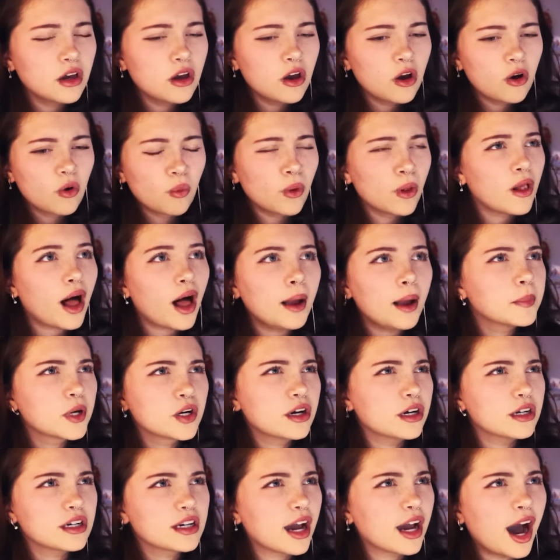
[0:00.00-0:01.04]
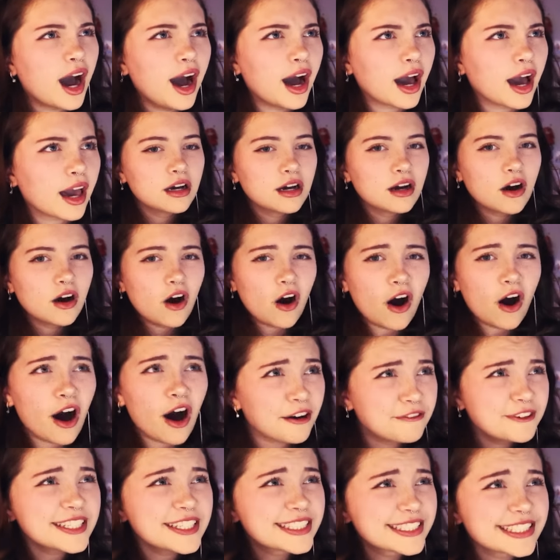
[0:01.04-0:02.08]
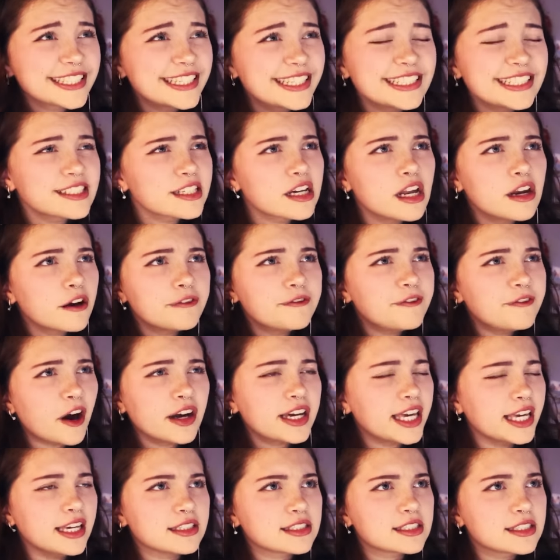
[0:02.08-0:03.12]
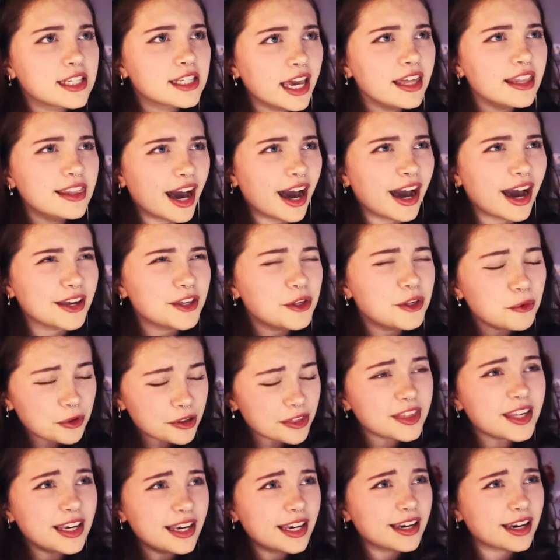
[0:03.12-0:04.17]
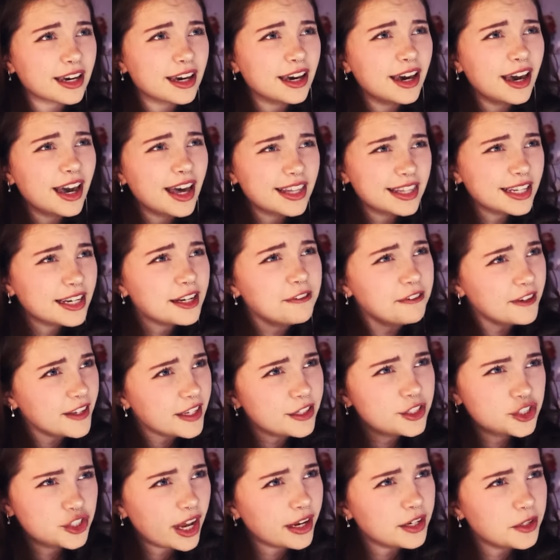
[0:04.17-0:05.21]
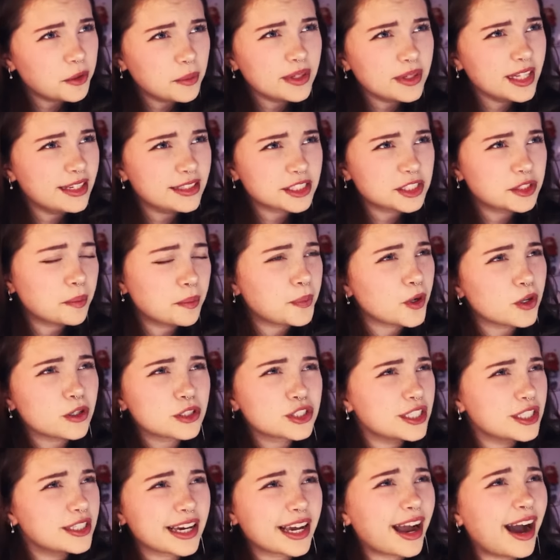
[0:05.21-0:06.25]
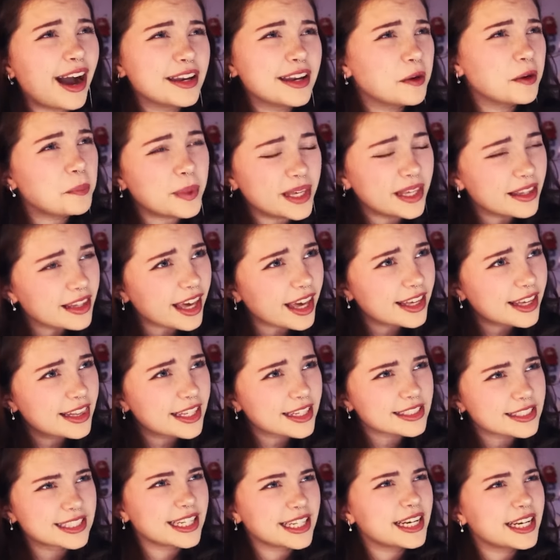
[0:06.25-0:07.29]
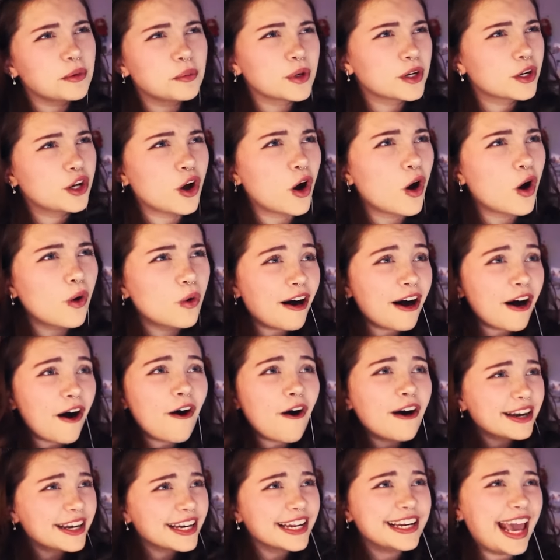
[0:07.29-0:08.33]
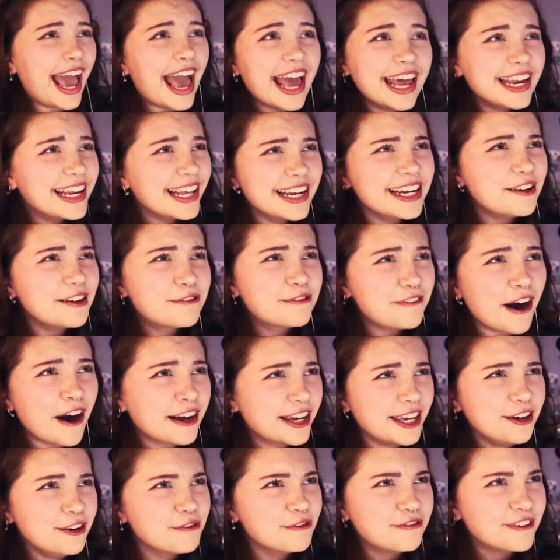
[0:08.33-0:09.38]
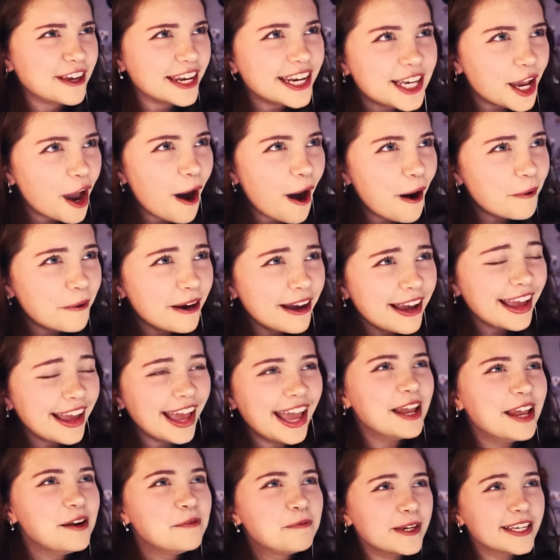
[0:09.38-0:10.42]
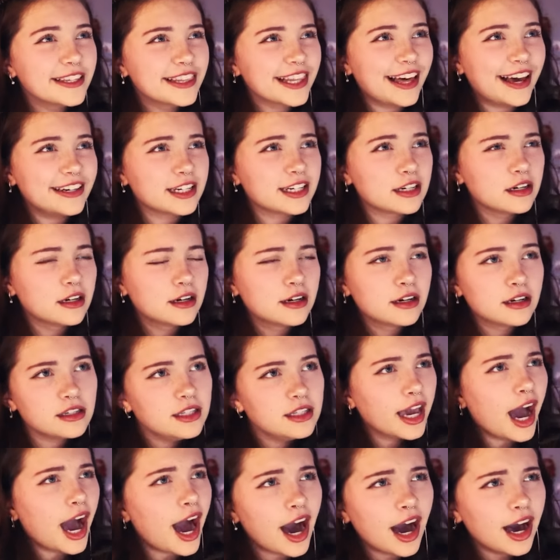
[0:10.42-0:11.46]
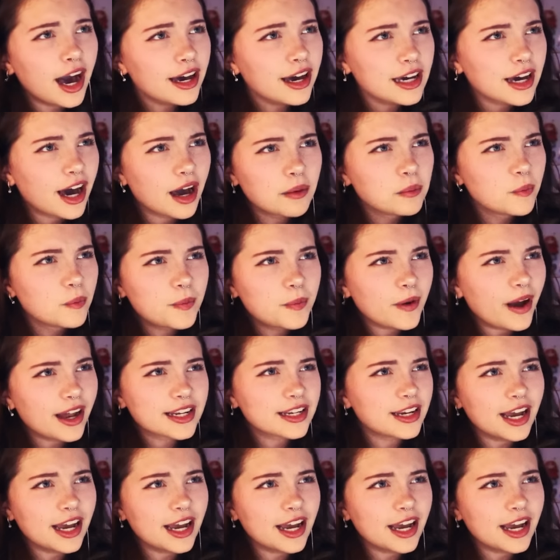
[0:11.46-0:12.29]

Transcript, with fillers: well, I'm a good guy. Obviously, he's gonna fucking say that. You think that if he genuinely is the person to kind of be like this, that he would go on an edited fucking video and be like, yeah, I'm a bad guy.